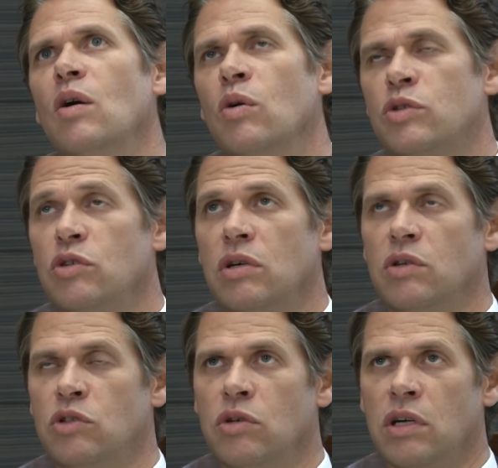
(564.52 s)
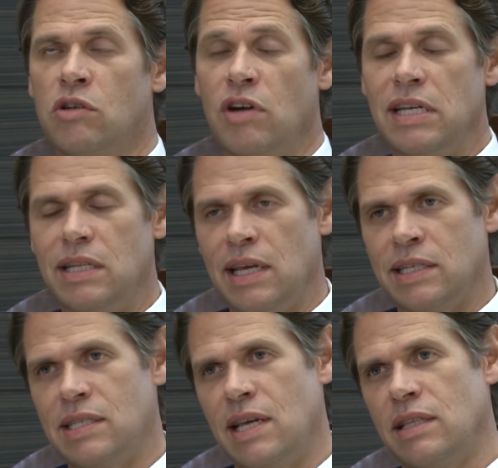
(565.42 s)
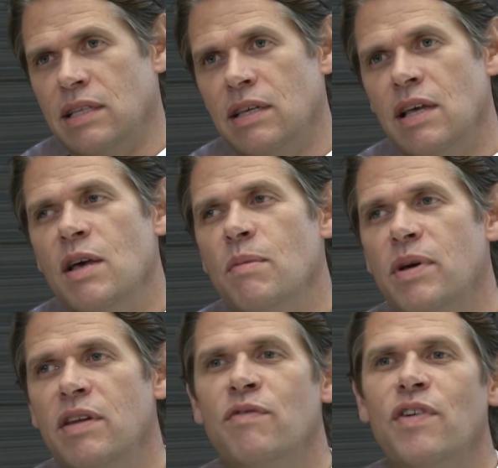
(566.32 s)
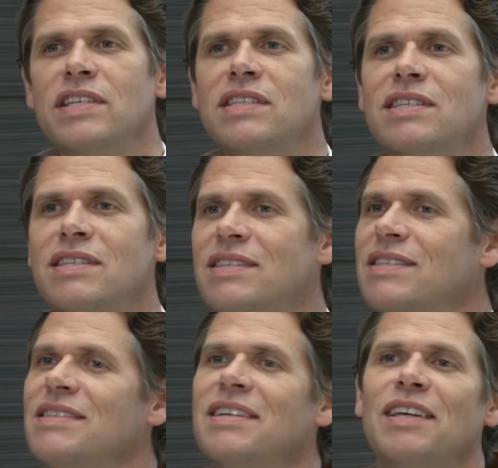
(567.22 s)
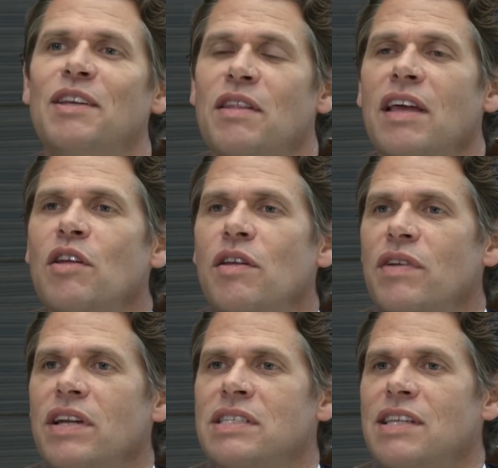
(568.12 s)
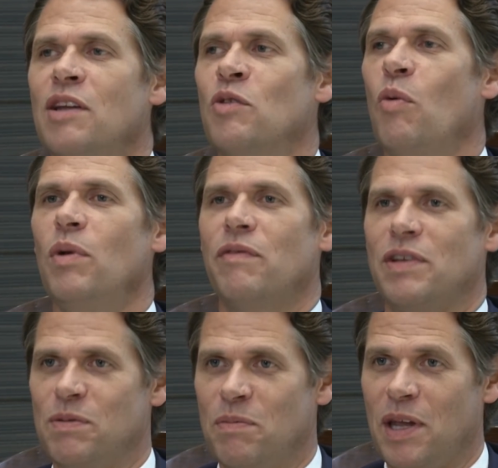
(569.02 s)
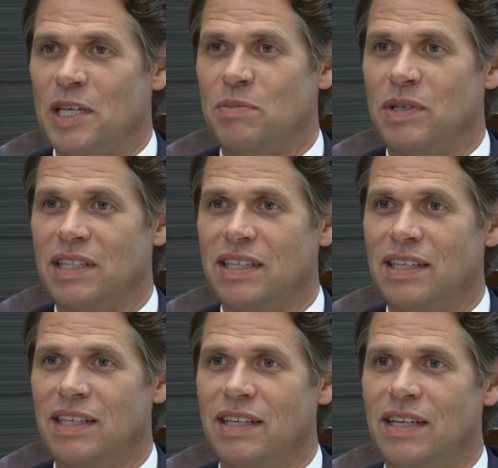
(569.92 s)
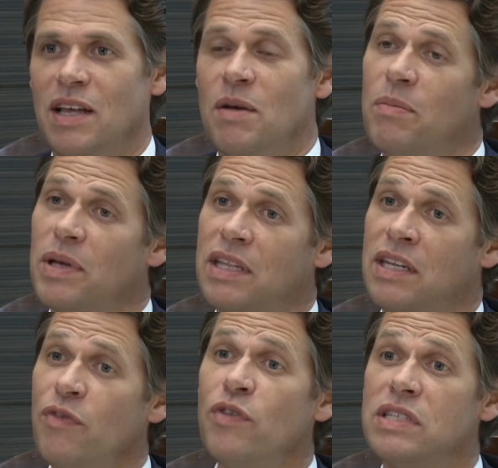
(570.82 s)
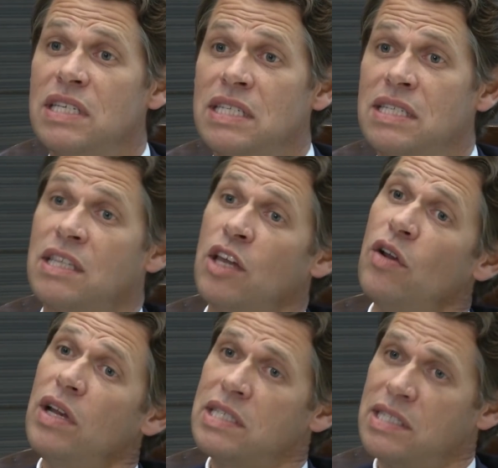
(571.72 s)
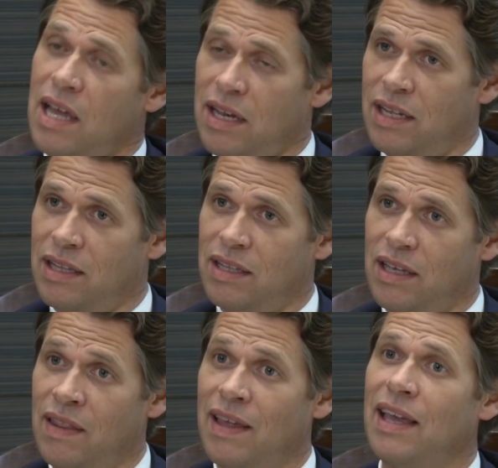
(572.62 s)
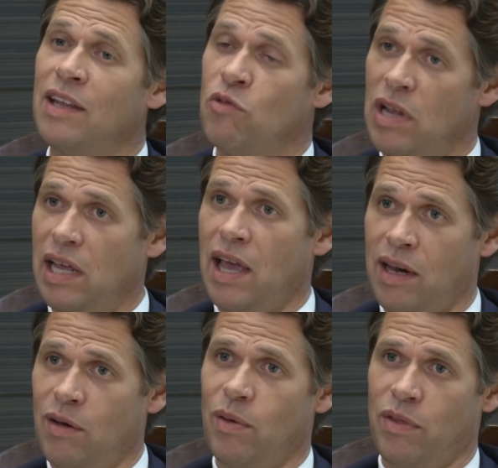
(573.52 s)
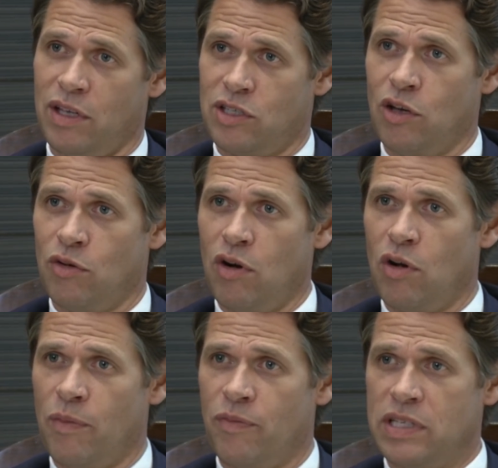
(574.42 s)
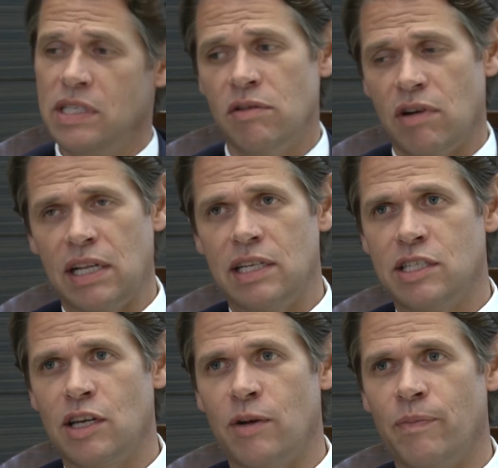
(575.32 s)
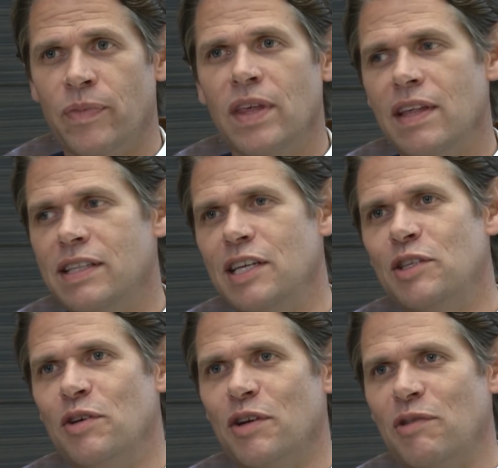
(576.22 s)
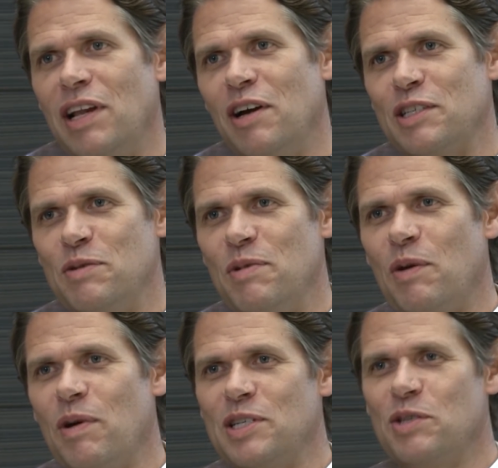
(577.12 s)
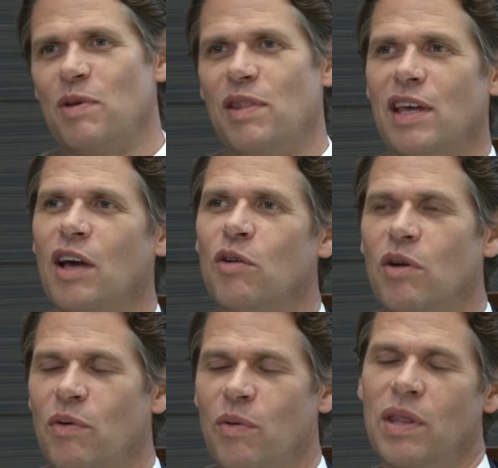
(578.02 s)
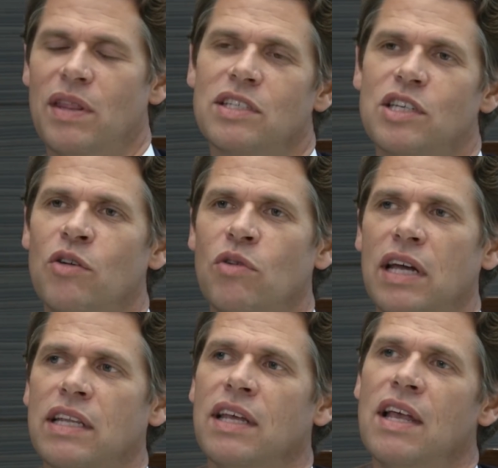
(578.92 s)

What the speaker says: or to a great extent. But investors, they don't even understand normal investment management. But the difference is they don't understand it, and they get really angry when things go wrong, obviously, rightly so. They tend to not really ask too many questions when things go right.